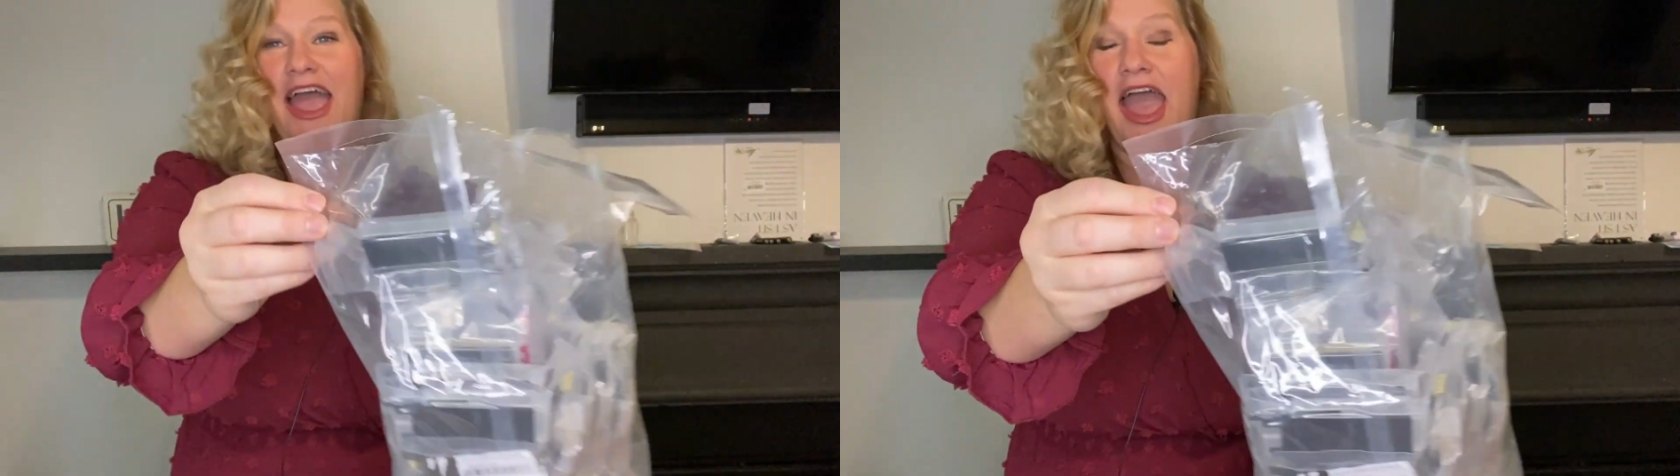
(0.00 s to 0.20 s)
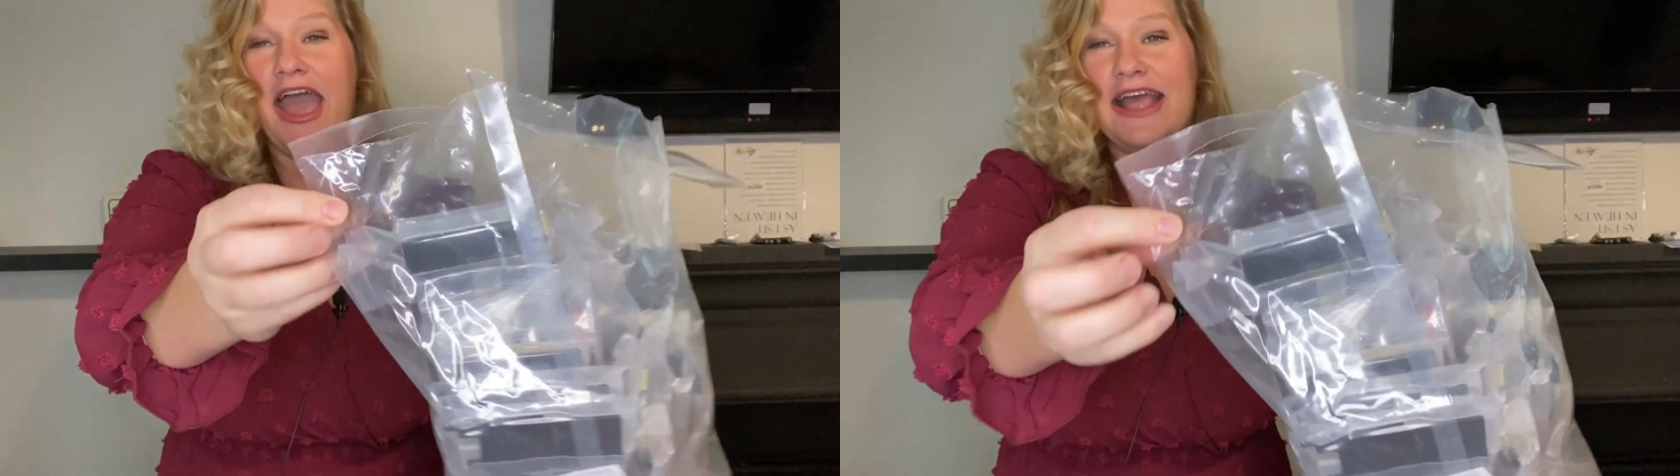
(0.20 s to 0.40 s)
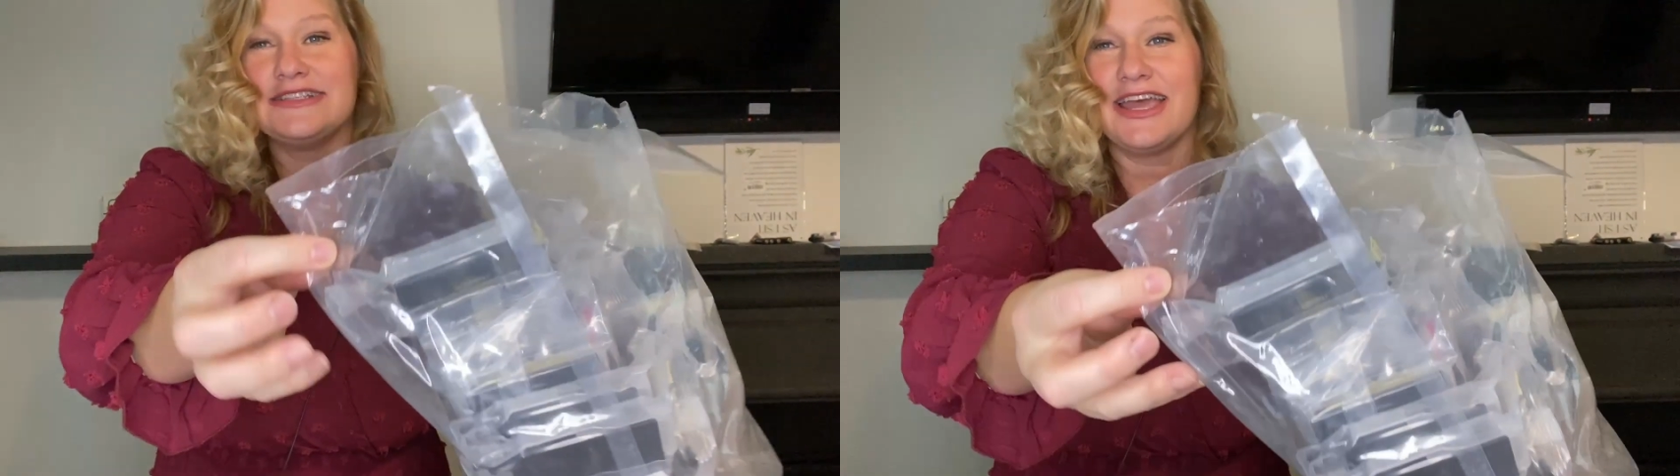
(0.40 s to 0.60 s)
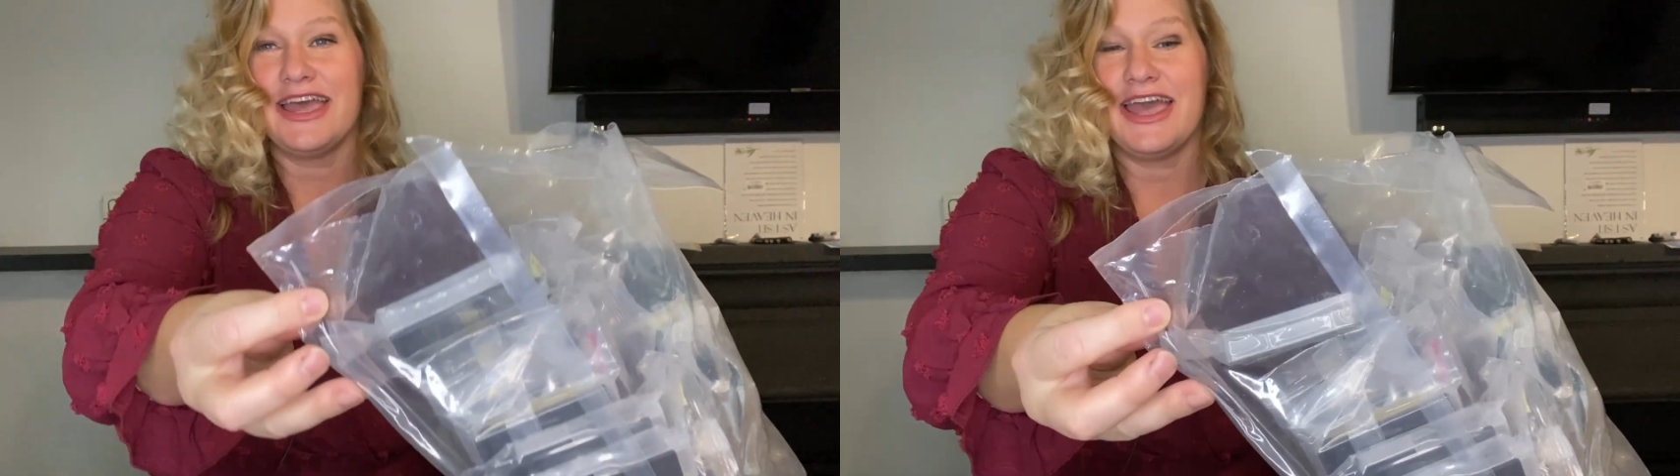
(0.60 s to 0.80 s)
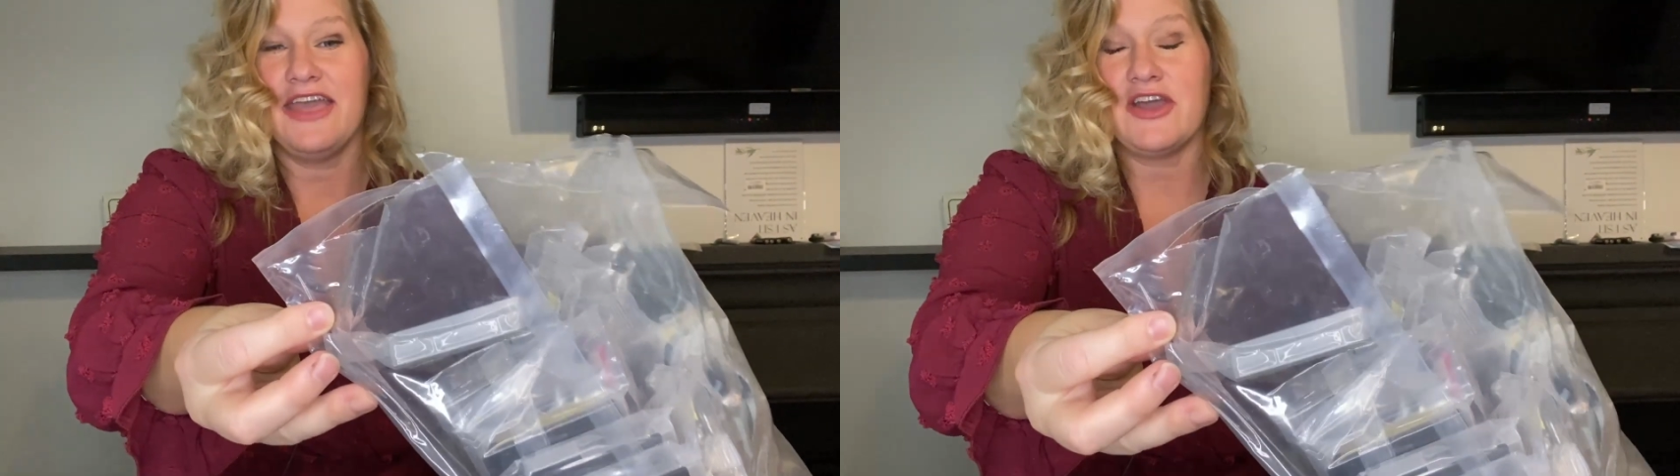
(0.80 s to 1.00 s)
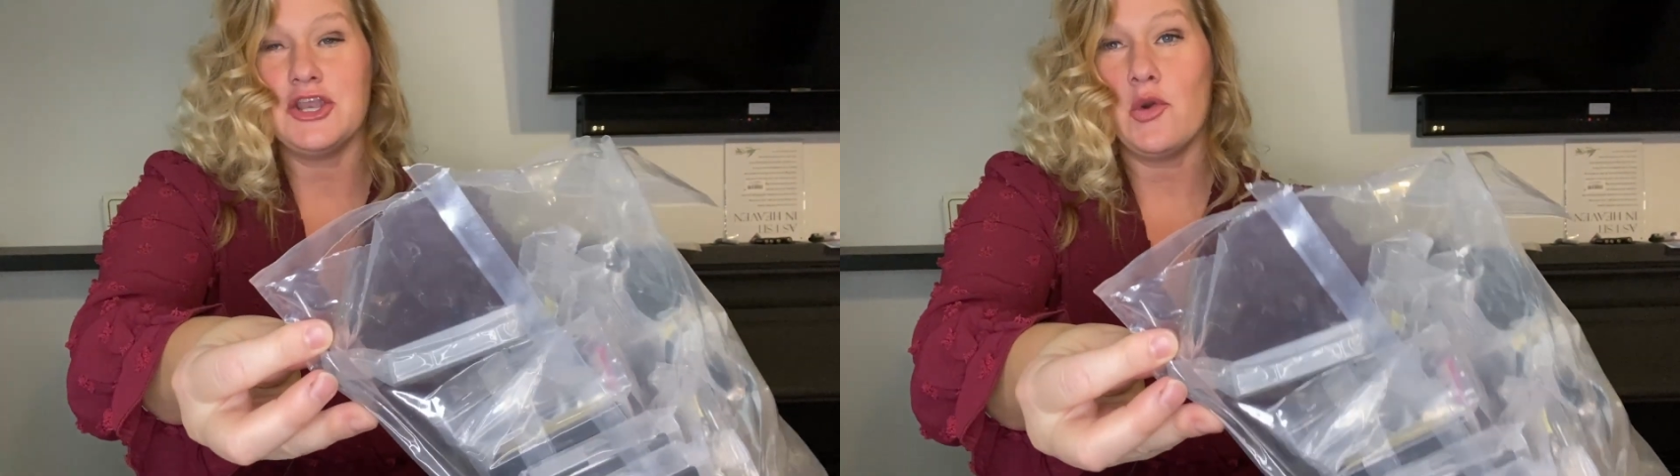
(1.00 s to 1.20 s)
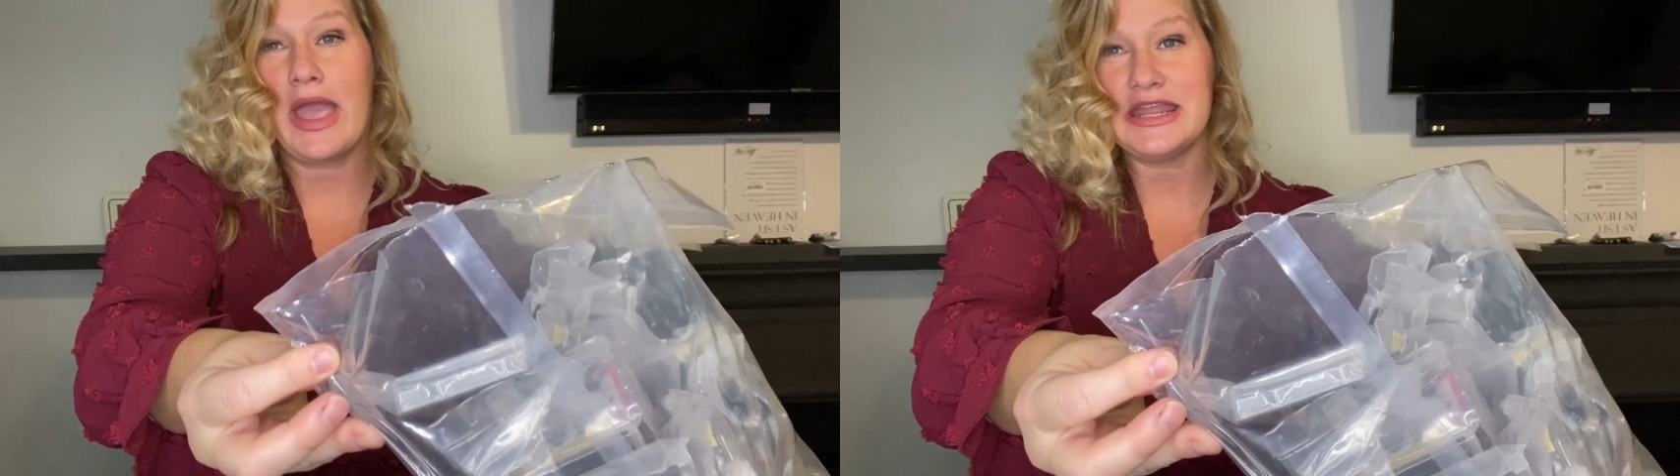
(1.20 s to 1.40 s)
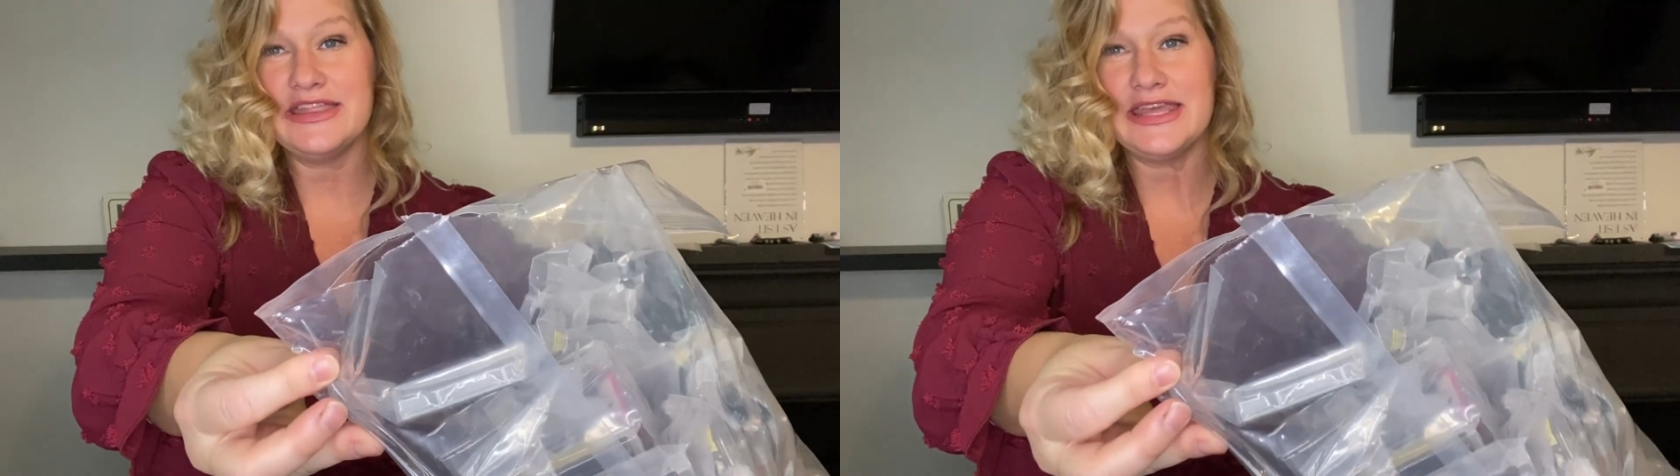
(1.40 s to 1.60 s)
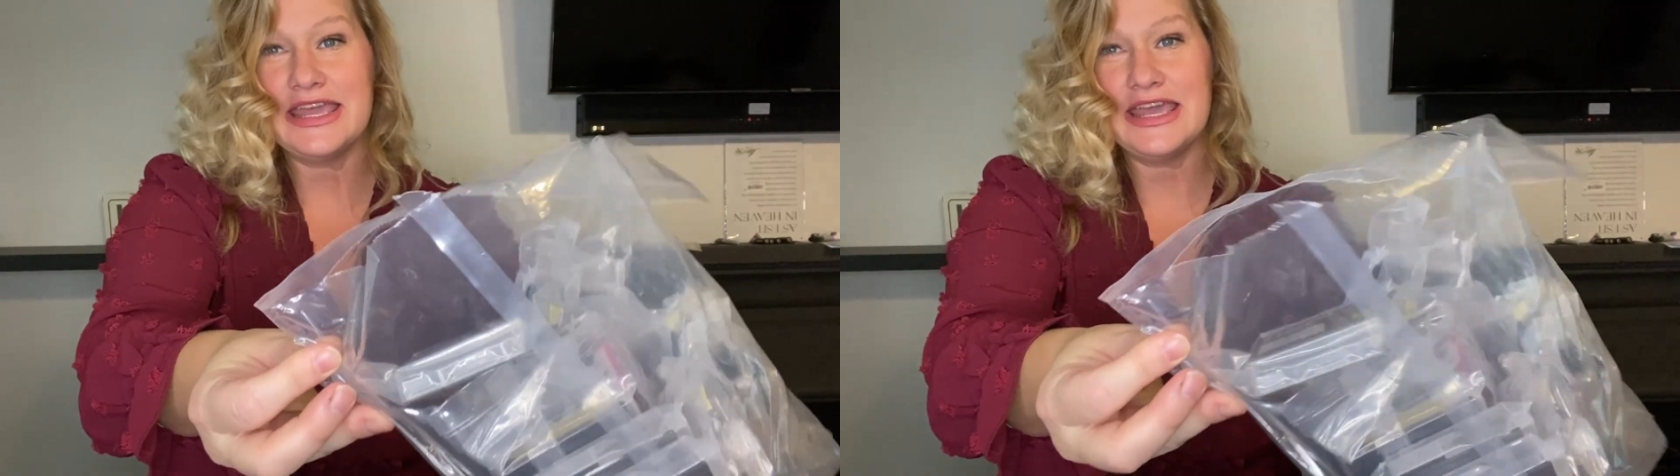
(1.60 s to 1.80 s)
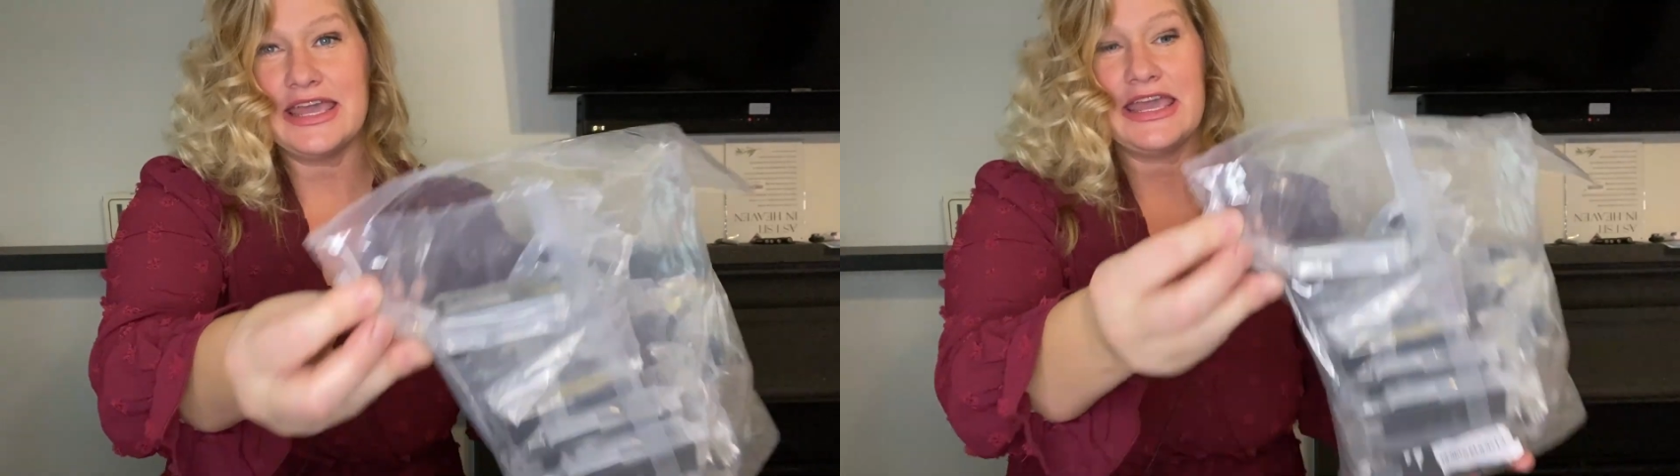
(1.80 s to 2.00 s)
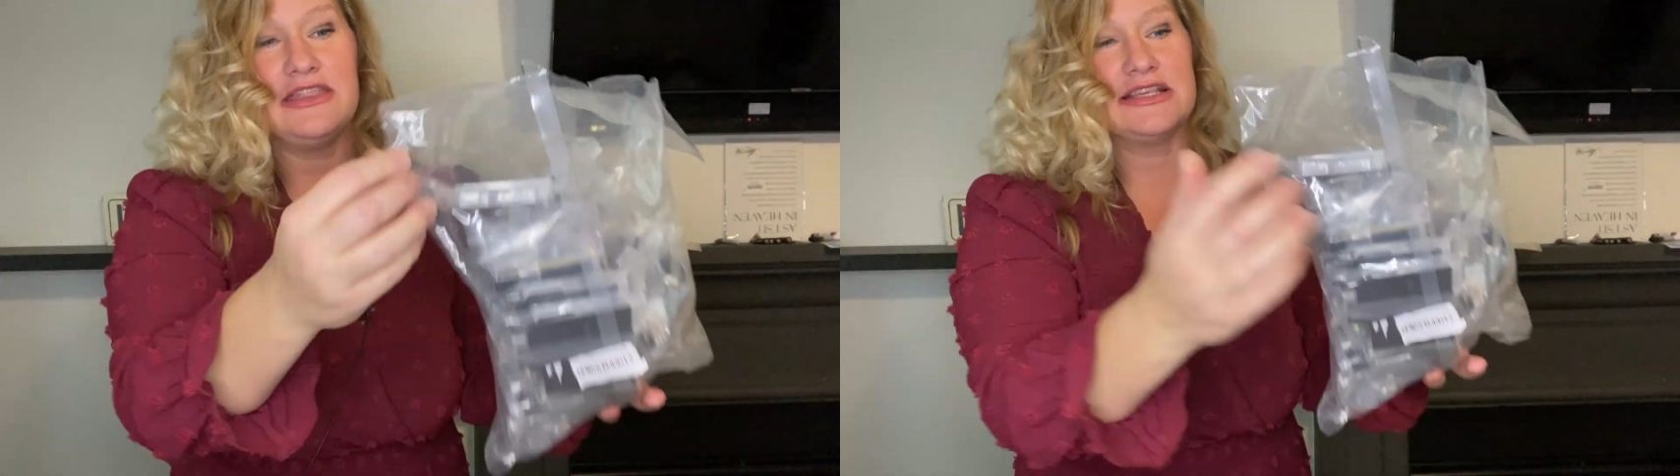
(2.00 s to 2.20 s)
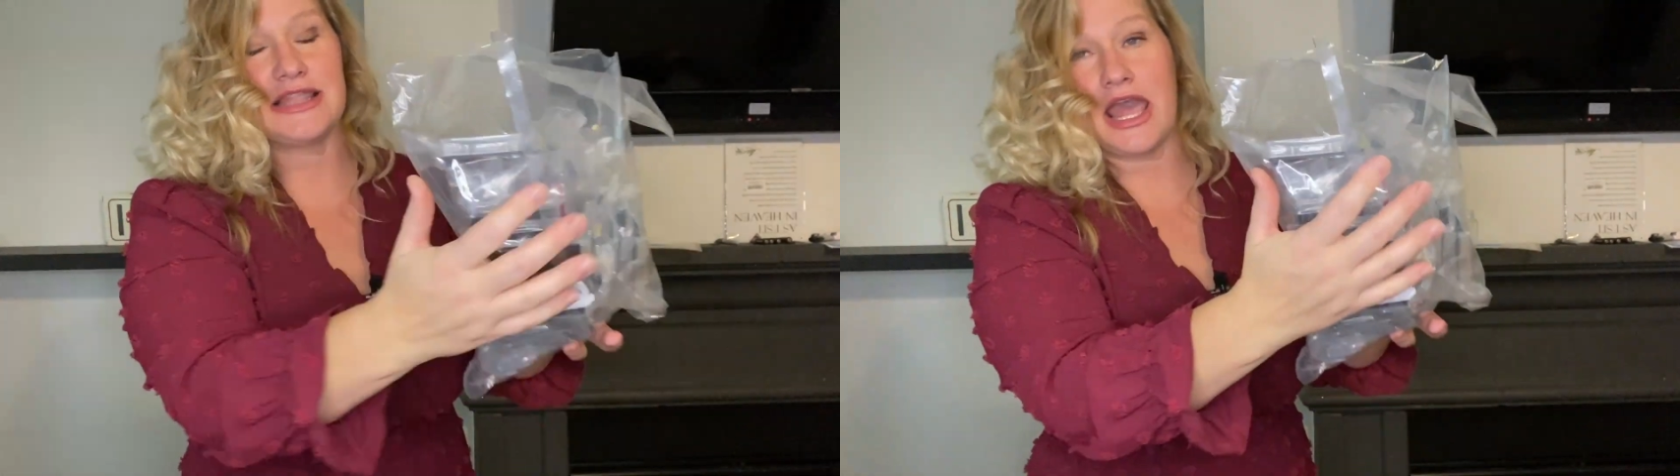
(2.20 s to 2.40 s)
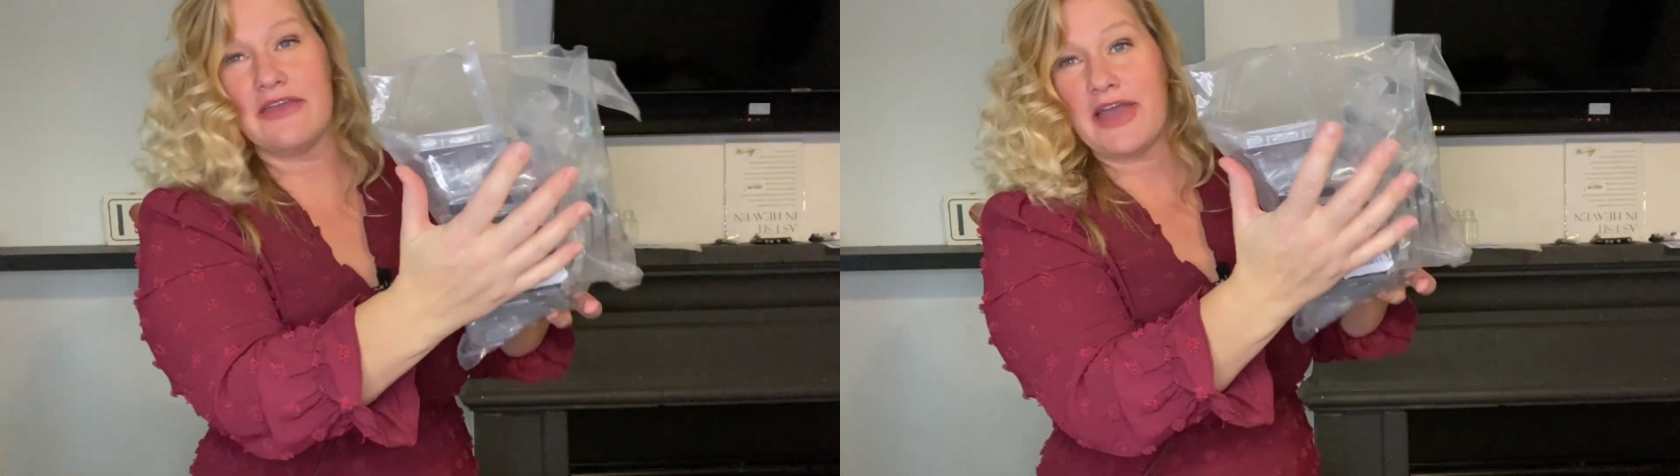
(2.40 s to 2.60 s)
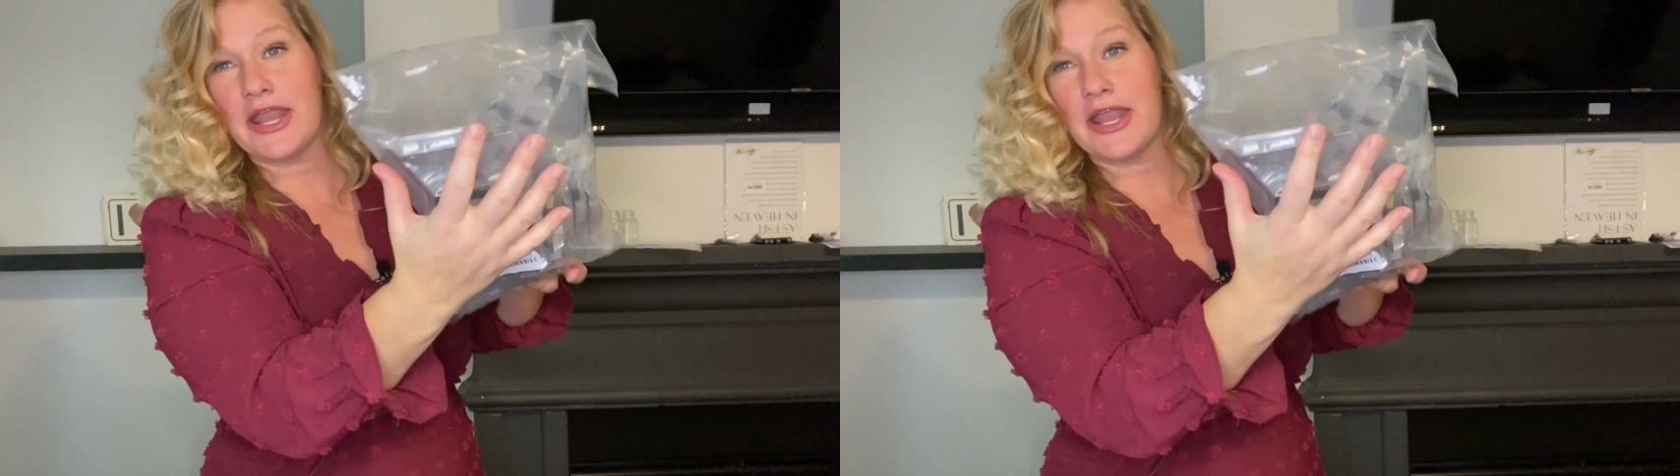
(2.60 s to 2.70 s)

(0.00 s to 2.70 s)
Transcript: And if I know anything in this life,